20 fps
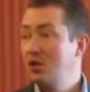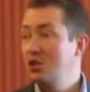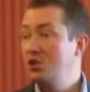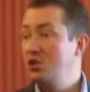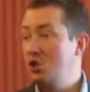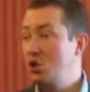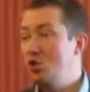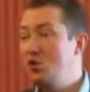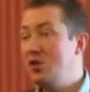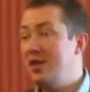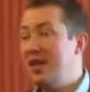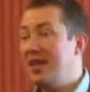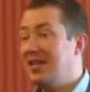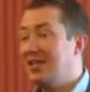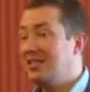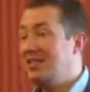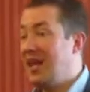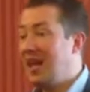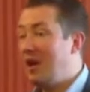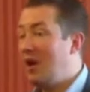To the
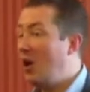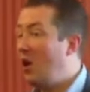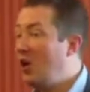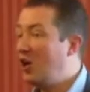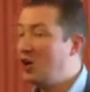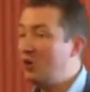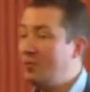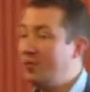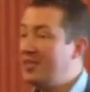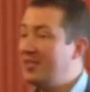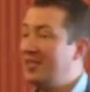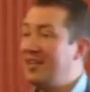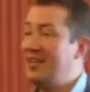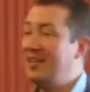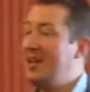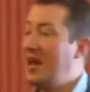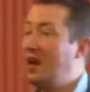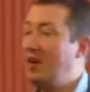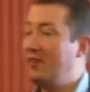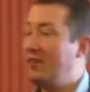extent I could be seeing
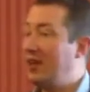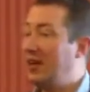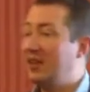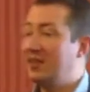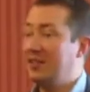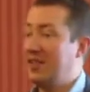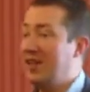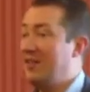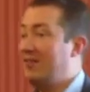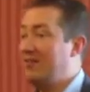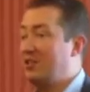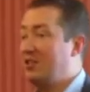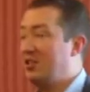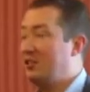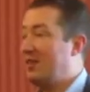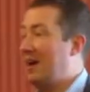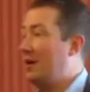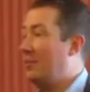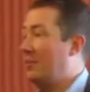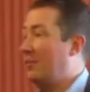none of it because I never
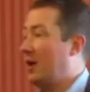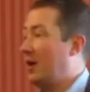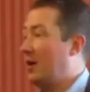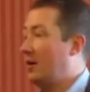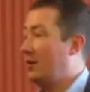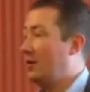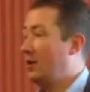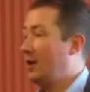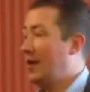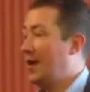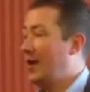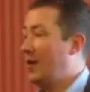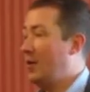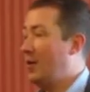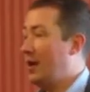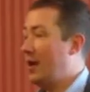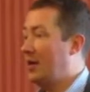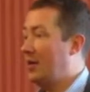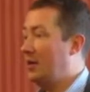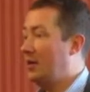interact with it in any
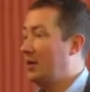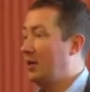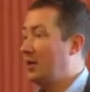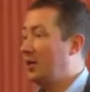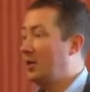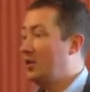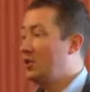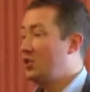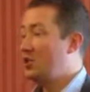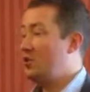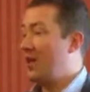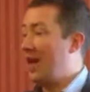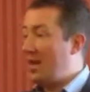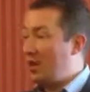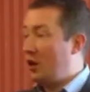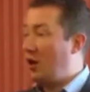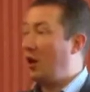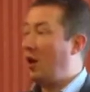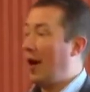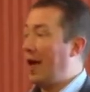way. So you get
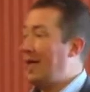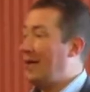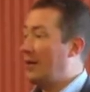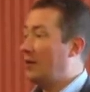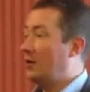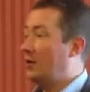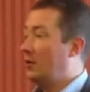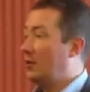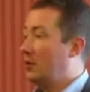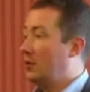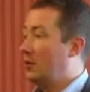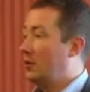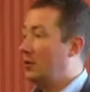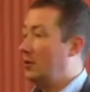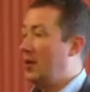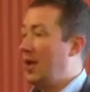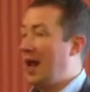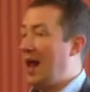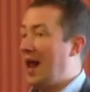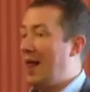your like,
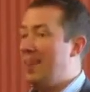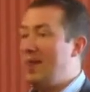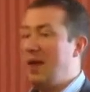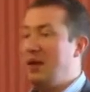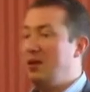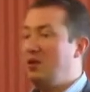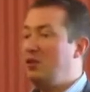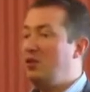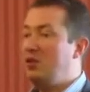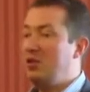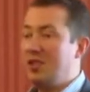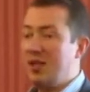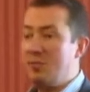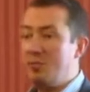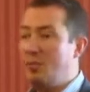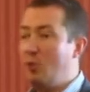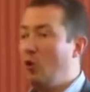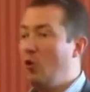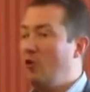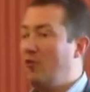and then you
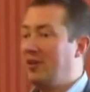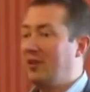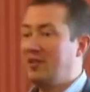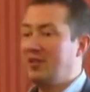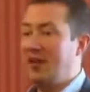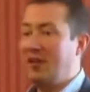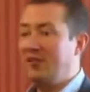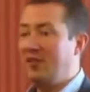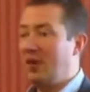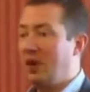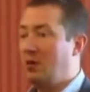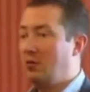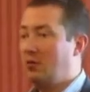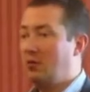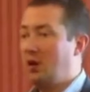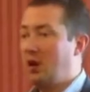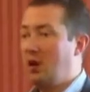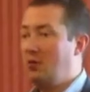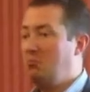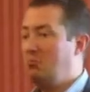send boring stuff the whole
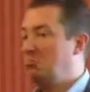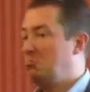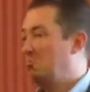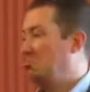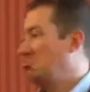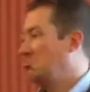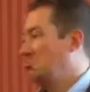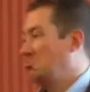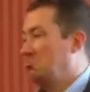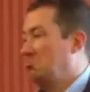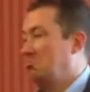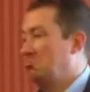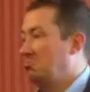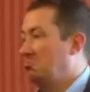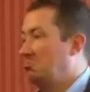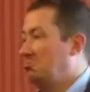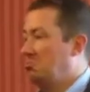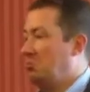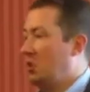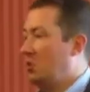time.
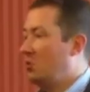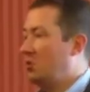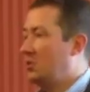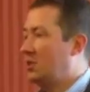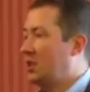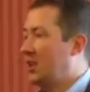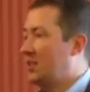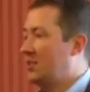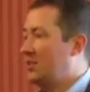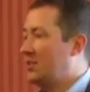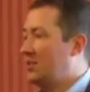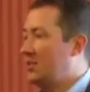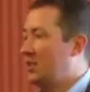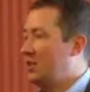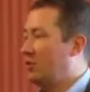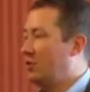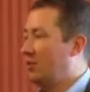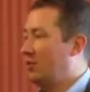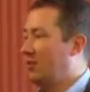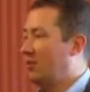No one's going to actually see
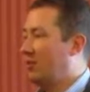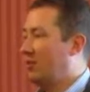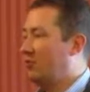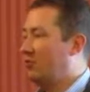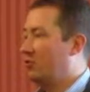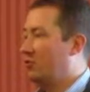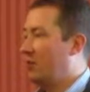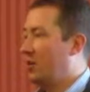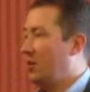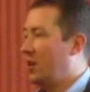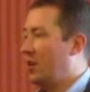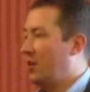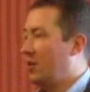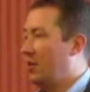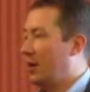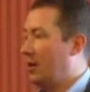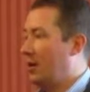your stuff for a while anyway.